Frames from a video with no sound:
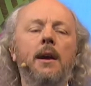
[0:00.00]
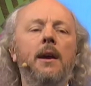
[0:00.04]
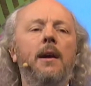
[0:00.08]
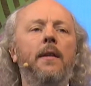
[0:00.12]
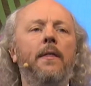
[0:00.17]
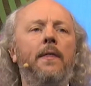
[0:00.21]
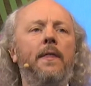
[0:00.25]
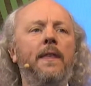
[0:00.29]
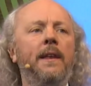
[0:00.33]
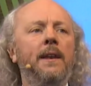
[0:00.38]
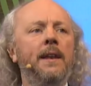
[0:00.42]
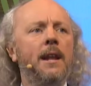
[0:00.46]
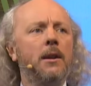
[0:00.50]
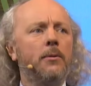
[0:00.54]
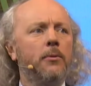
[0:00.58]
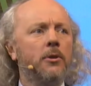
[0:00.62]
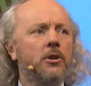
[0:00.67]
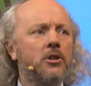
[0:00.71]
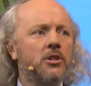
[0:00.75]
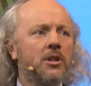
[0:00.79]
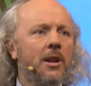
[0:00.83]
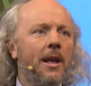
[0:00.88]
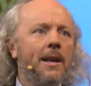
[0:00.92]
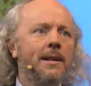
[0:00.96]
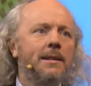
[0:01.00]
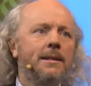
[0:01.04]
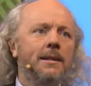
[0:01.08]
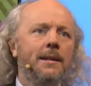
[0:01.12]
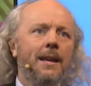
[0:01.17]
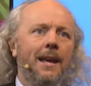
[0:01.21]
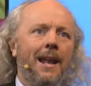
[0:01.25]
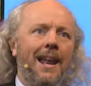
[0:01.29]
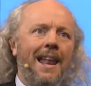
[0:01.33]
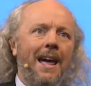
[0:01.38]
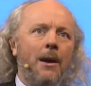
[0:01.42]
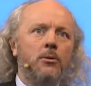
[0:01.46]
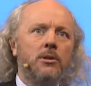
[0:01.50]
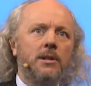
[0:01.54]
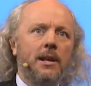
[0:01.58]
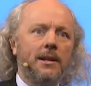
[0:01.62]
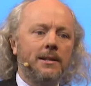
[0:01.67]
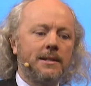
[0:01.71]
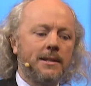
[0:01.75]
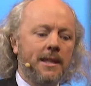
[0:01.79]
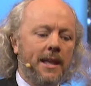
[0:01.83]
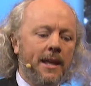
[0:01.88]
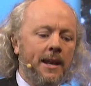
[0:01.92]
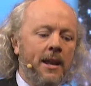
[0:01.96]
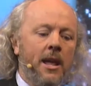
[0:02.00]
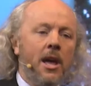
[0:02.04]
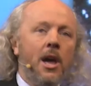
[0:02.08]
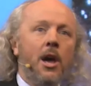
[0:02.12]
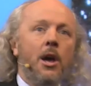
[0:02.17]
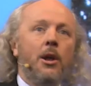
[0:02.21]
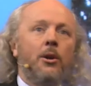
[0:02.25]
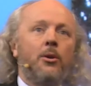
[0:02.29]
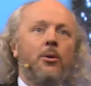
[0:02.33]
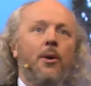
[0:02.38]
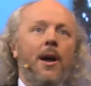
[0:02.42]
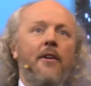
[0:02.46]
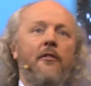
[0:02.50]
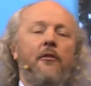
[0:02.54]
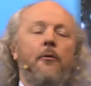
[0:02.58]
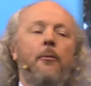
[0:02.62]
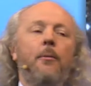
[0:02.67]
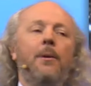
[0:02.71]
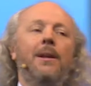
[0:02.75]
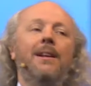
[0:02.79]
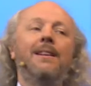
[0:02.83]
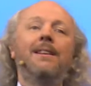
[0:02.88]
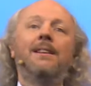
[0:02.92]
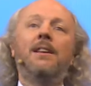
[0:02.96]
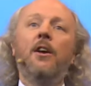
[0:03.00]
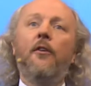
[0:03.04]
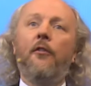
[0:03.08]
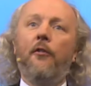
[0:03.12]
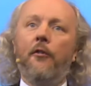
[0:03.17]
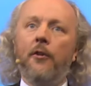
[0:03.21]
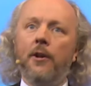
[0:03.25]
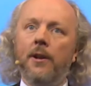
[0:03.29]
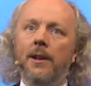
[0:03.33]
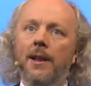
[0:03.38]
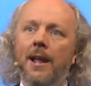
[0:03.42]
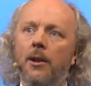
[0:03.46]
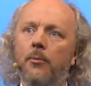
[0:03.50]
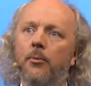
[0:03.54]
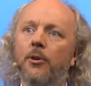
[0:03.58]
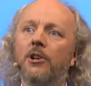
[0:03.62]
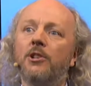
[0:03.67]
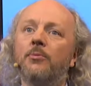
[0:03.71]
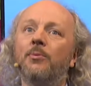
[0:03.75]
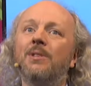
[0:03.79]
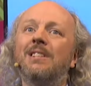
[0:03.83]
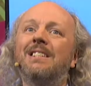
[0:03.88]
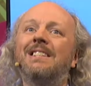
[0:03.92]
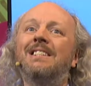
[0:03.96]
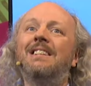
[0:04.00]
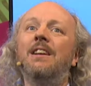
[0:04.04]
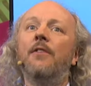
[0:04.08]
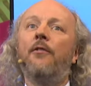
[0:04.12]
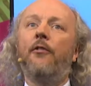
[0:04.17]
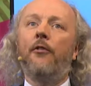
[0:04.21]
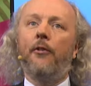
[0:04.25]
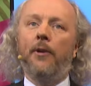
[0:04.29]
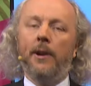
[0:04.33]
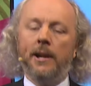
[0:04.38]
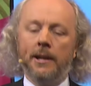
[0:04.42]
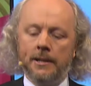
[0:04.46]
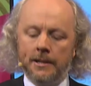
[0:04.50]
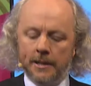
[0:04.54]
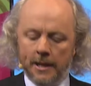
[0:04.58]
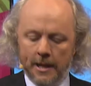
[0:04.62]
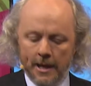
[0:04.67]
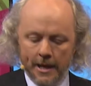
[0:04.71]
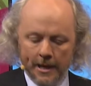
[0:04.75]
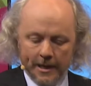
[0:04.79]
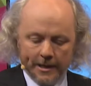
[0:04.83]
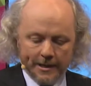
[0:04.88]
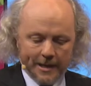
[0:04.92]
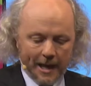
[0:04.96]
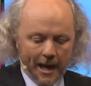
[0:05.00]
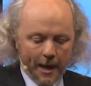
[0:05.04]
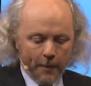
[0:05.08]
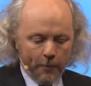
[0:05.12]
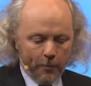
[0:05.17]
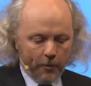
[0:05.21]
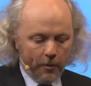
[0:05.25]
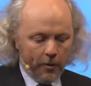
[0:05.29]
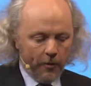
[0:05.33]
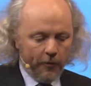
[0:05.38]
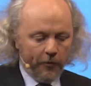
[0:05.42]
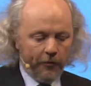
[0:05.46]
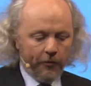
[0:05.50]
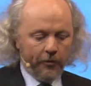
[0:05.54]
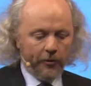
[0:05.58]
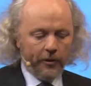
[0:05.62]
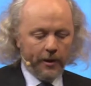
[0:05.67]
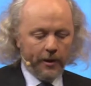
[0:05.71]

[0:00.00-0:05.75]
The network slicing allows us then to have different networks with different type of